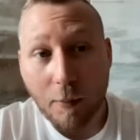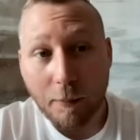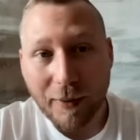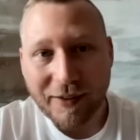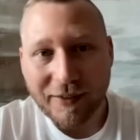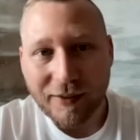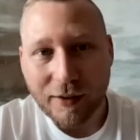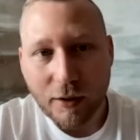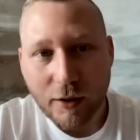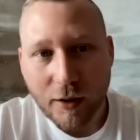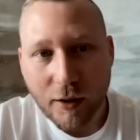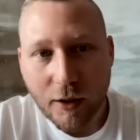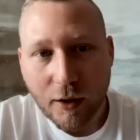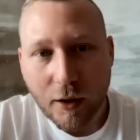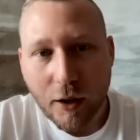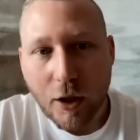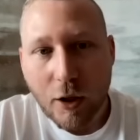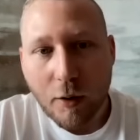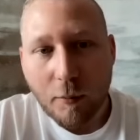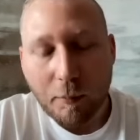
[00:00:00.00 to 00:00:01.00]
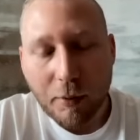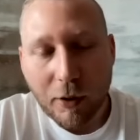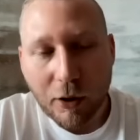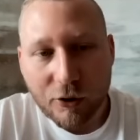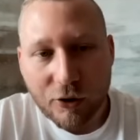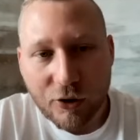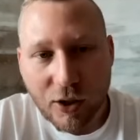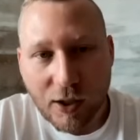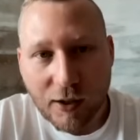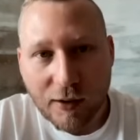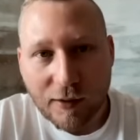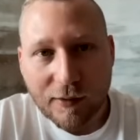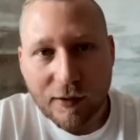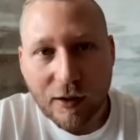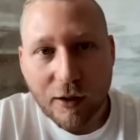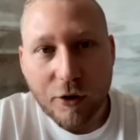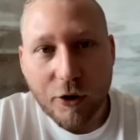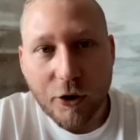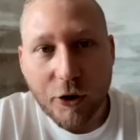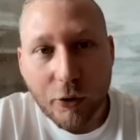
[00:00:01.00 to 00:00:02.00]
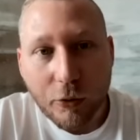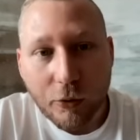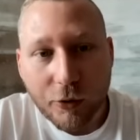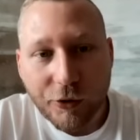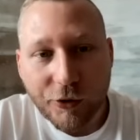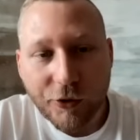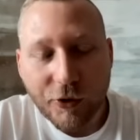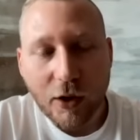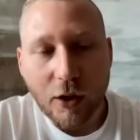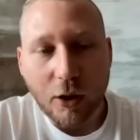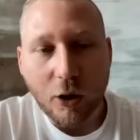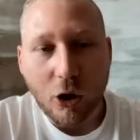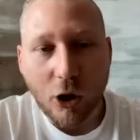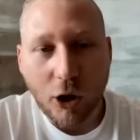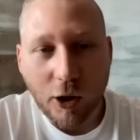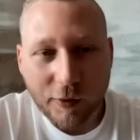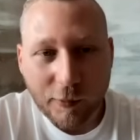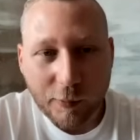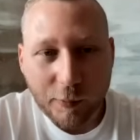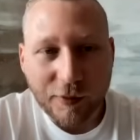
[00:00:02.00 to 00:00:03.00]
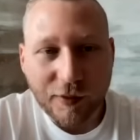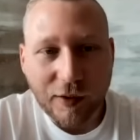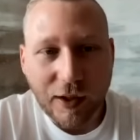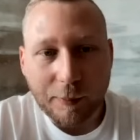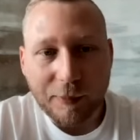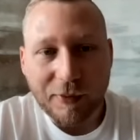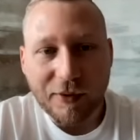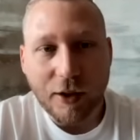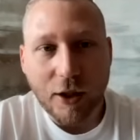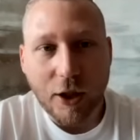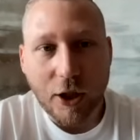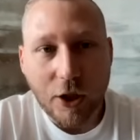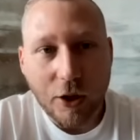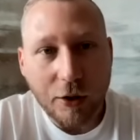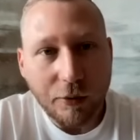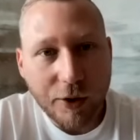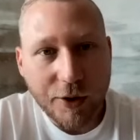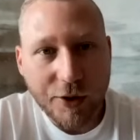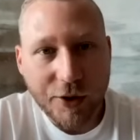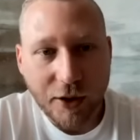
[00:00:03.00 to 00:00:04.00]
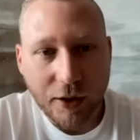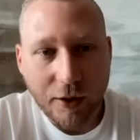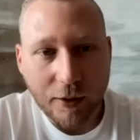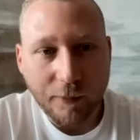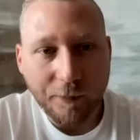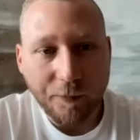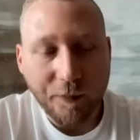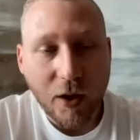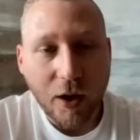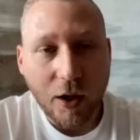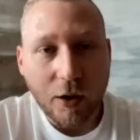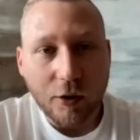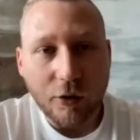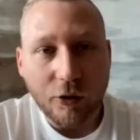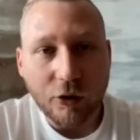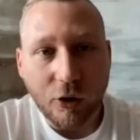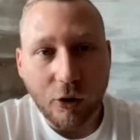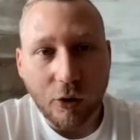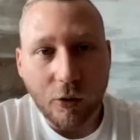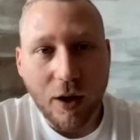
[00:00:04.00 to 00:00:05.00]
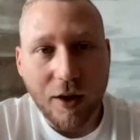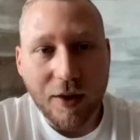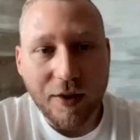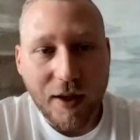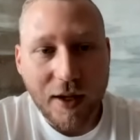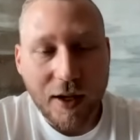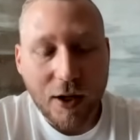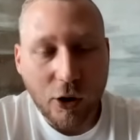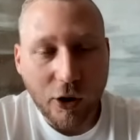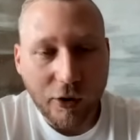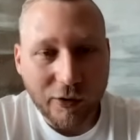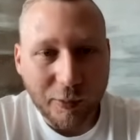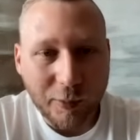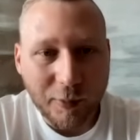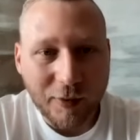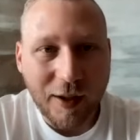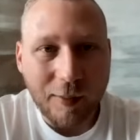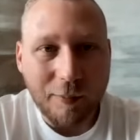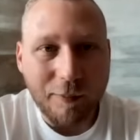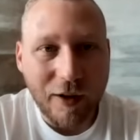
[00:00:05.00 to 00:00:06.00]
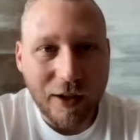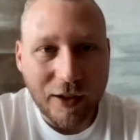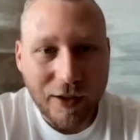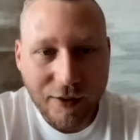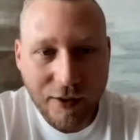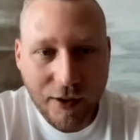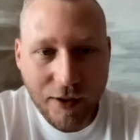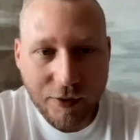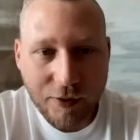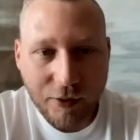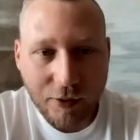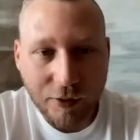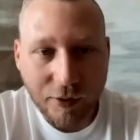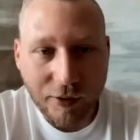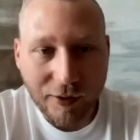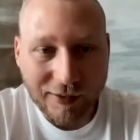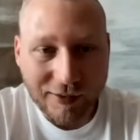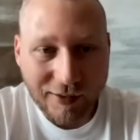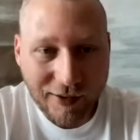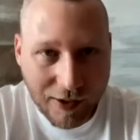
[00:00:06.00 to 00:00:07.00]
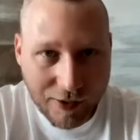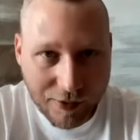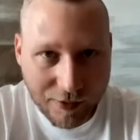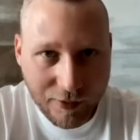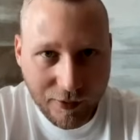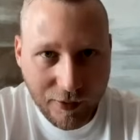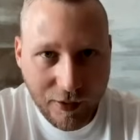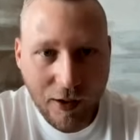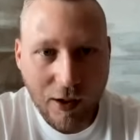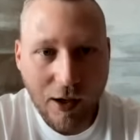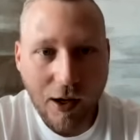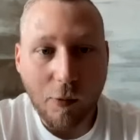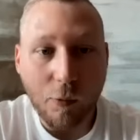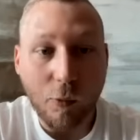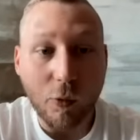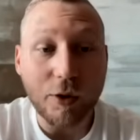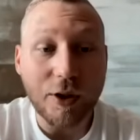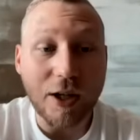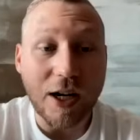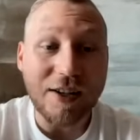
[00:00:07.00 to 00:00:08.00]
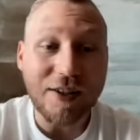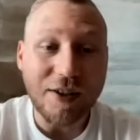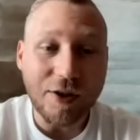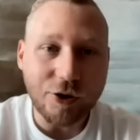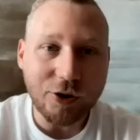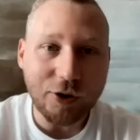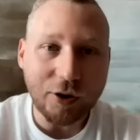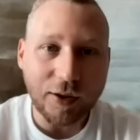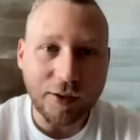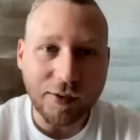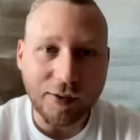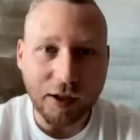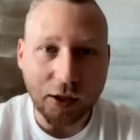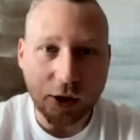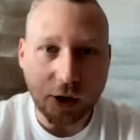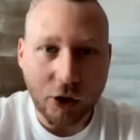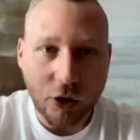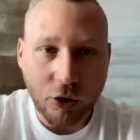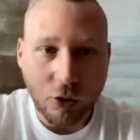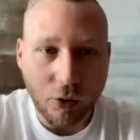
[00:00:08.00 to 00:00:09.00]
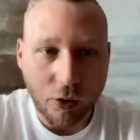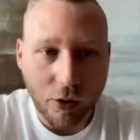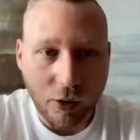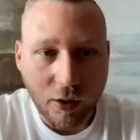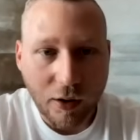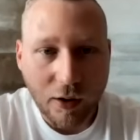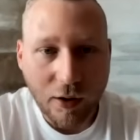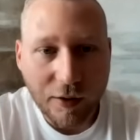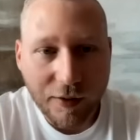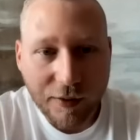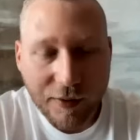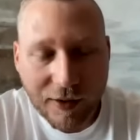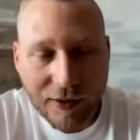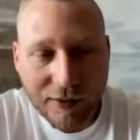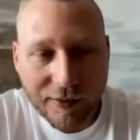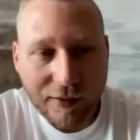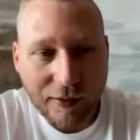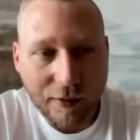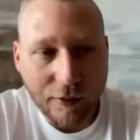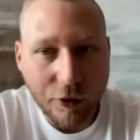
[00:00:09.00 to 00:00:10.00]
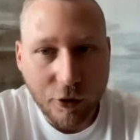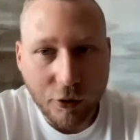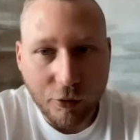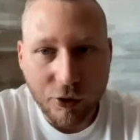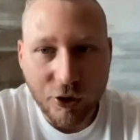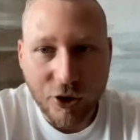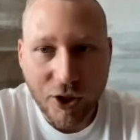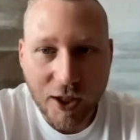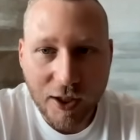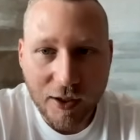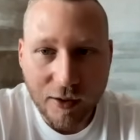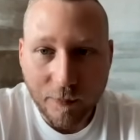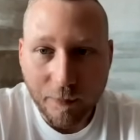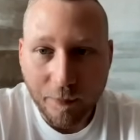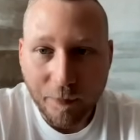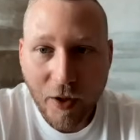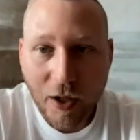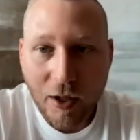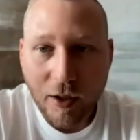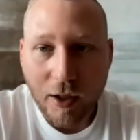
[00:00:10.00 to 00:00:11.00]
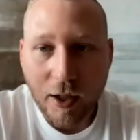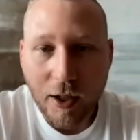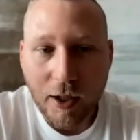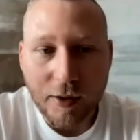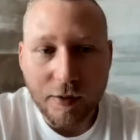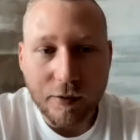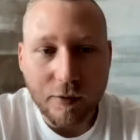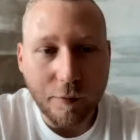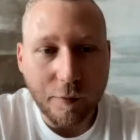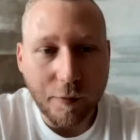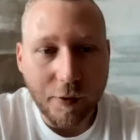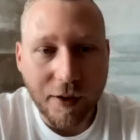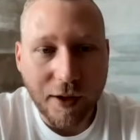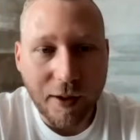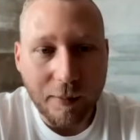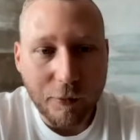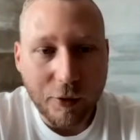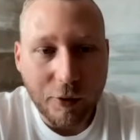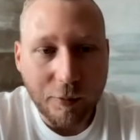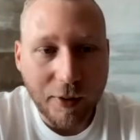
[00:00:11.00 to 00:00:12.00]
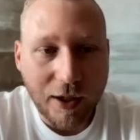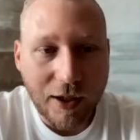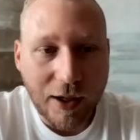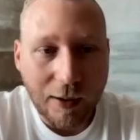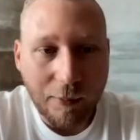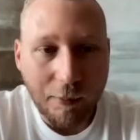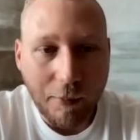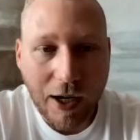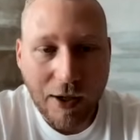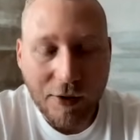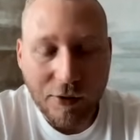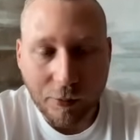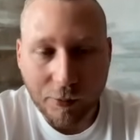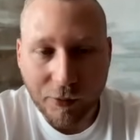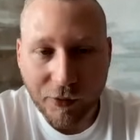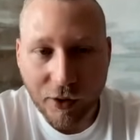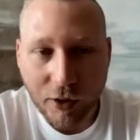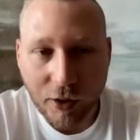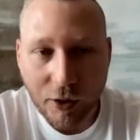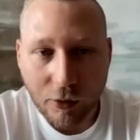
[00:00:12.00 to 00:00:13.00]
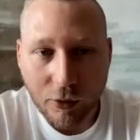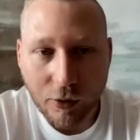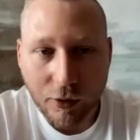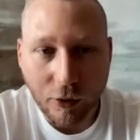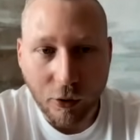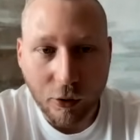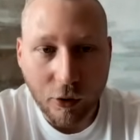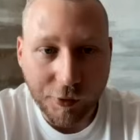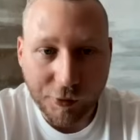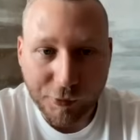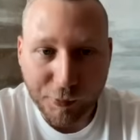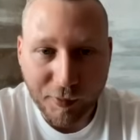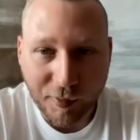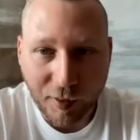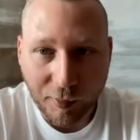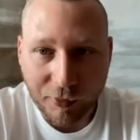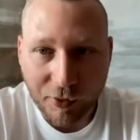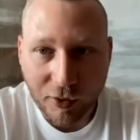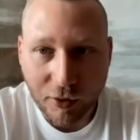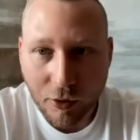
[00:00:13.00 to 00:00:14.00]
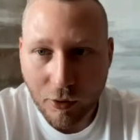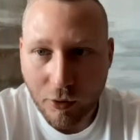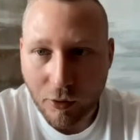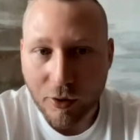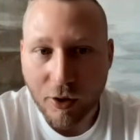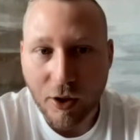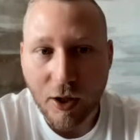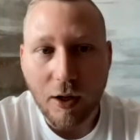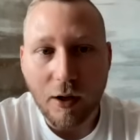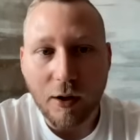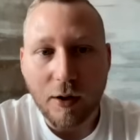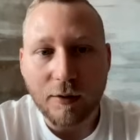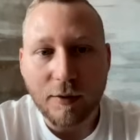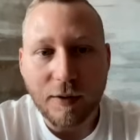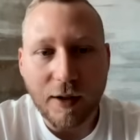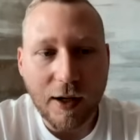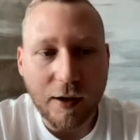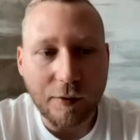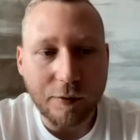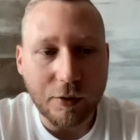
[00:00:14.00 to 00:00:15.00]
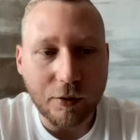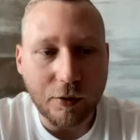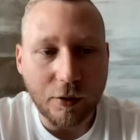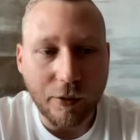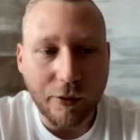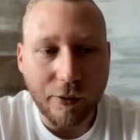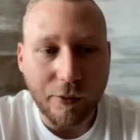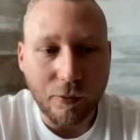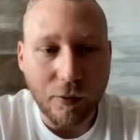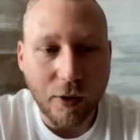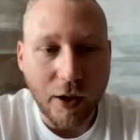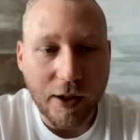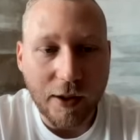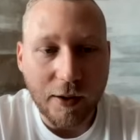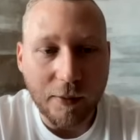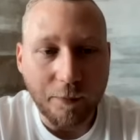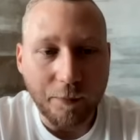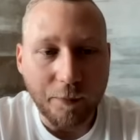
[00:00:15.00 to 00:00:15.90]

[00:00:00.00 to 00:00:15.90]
basically blockchains that use Cosmos Hub security. So the Cosmos Hub validator set would additionally secure this new chain. And for them to become Atom secured or Cosmos Hub secured, they have to go through a